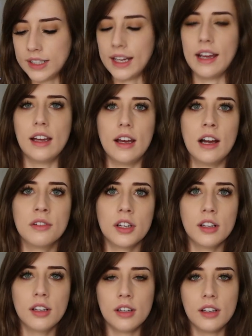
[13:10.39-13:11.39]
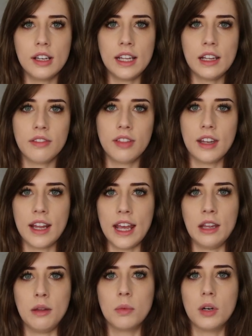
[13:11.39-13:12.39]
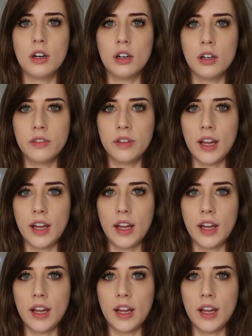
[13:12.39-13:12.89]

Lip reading: Yeah, I'm gonna leave the name of